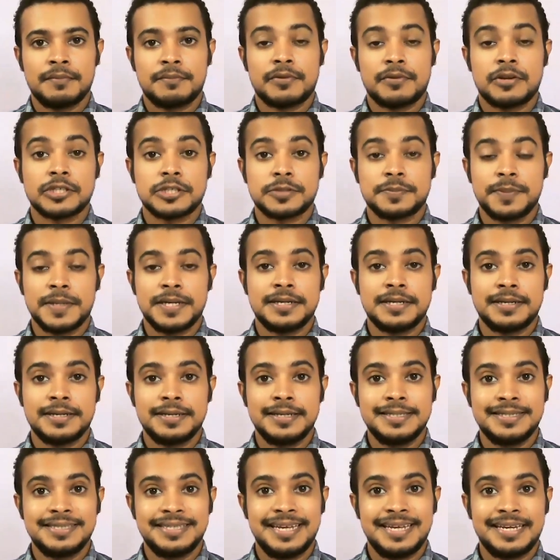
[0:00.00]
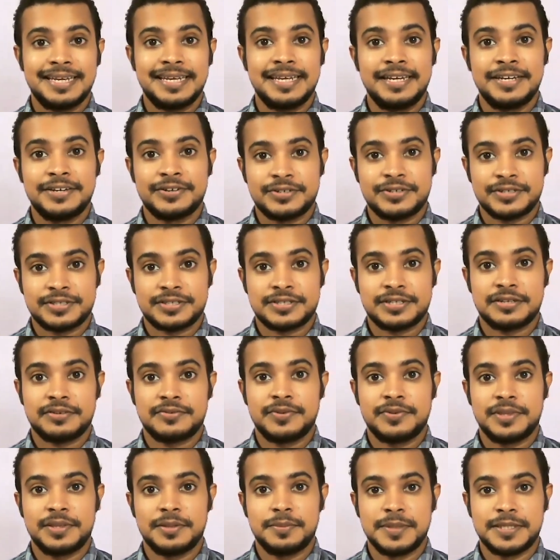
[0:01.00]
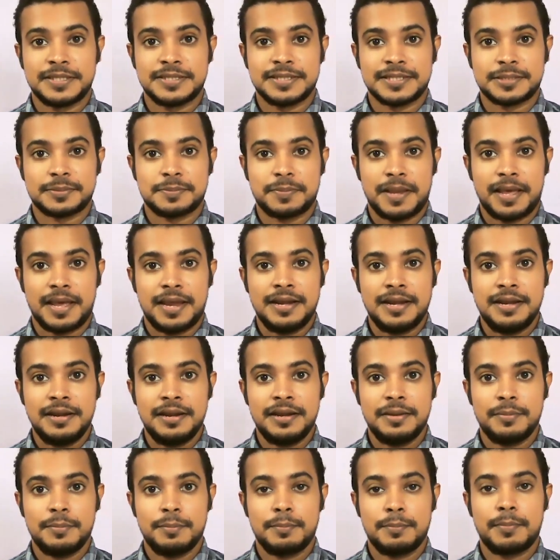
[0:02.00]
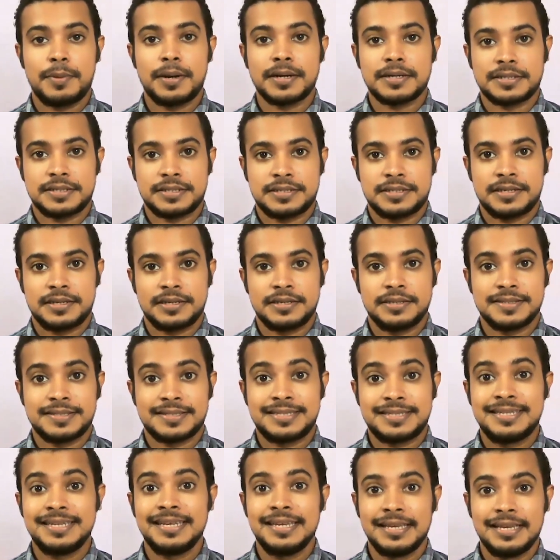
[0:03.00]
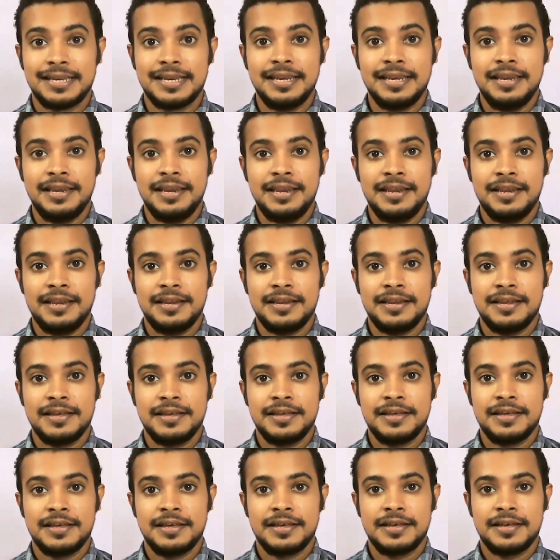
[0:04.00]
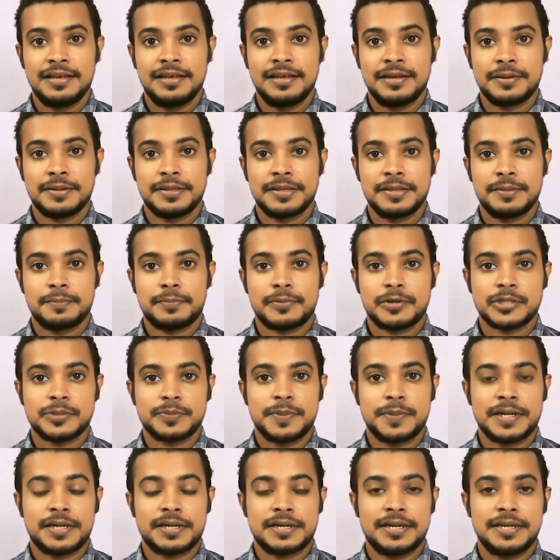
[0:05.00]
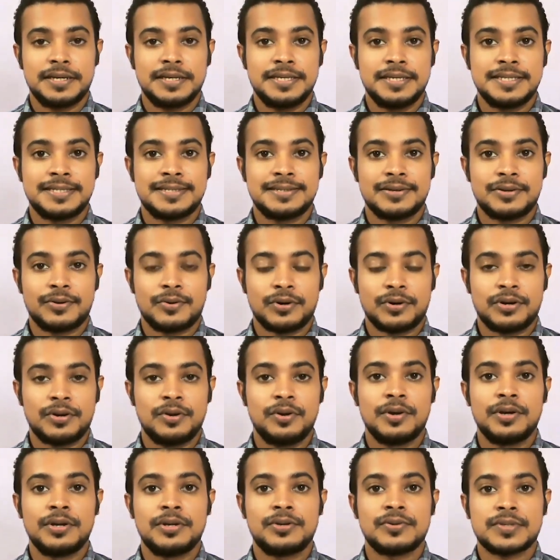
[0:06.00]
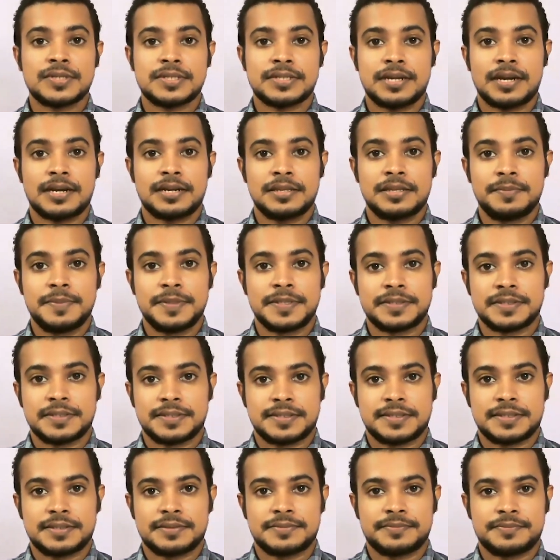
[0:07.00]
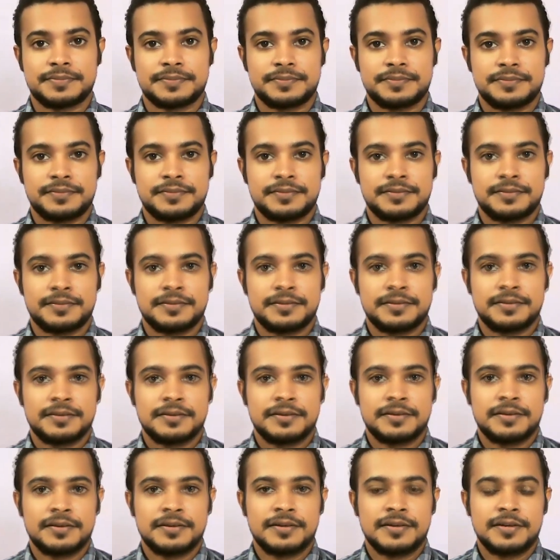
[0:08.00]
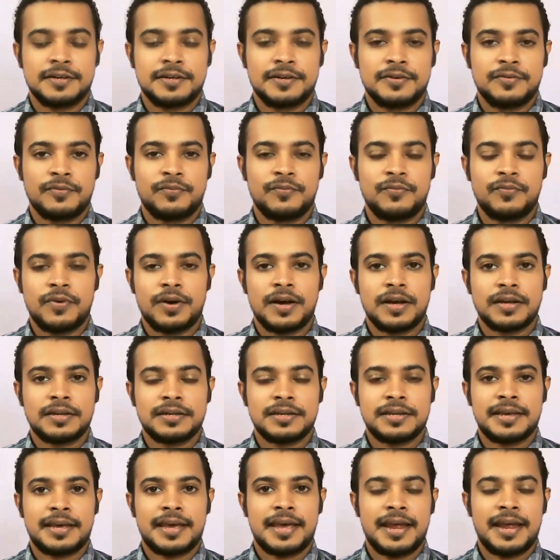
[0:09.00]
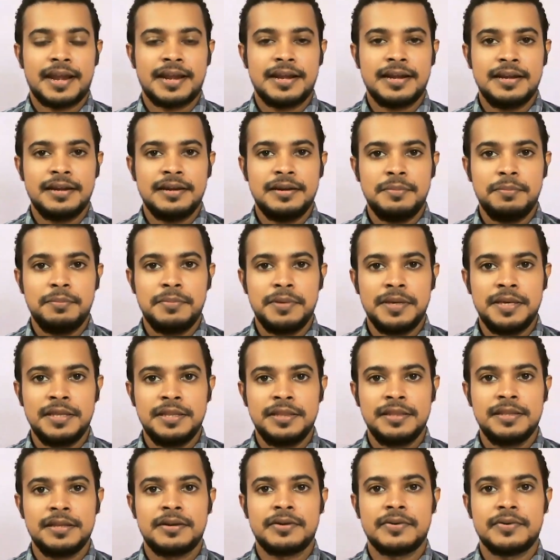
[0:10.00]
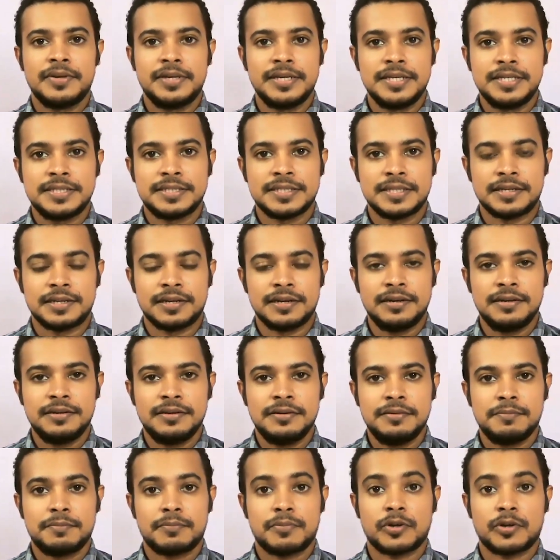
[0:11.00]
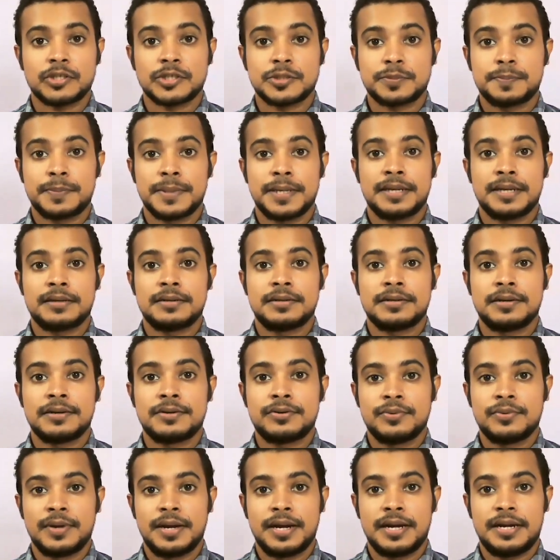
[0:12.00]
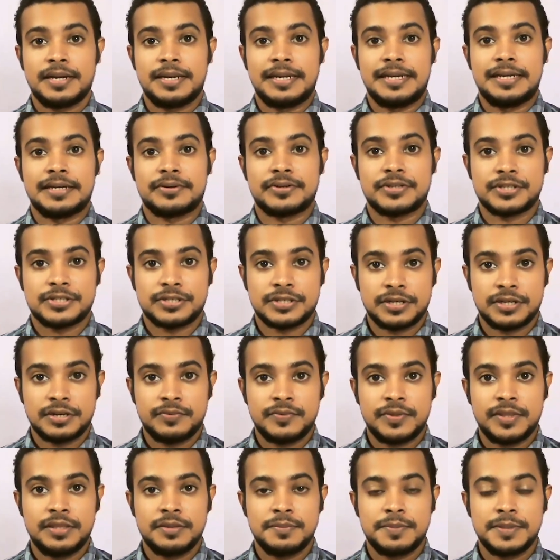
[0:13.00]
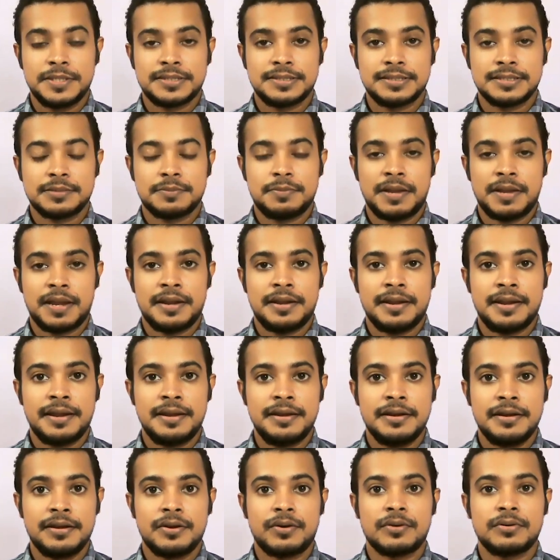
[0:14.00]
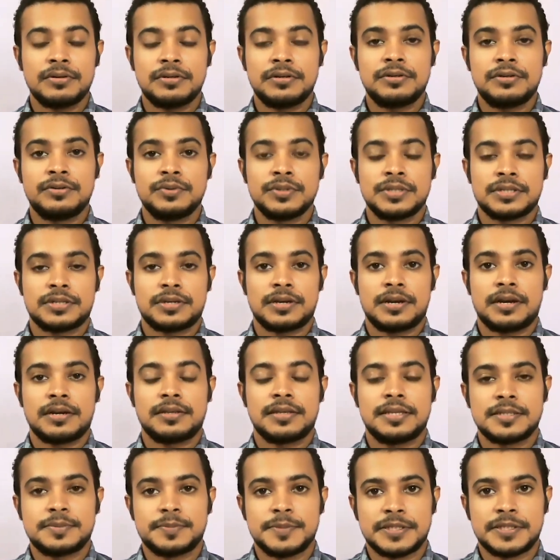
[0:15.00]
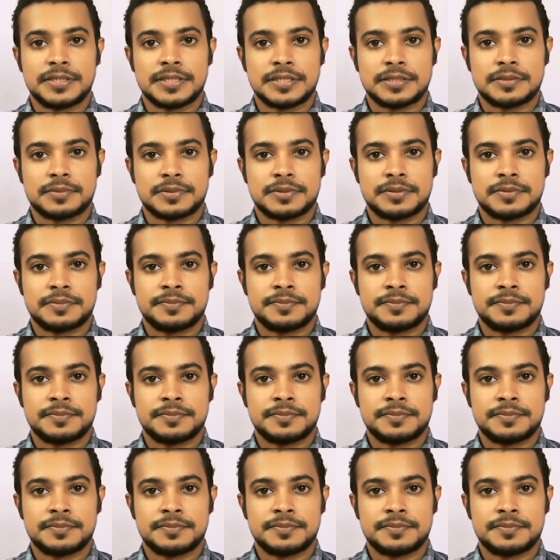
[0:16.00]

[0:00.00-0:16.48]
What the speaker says: prospector is getting interested with the business plan, but still prospector is not going to start the business. What can be the reason prospector to get interested with the business plan and not to start this business?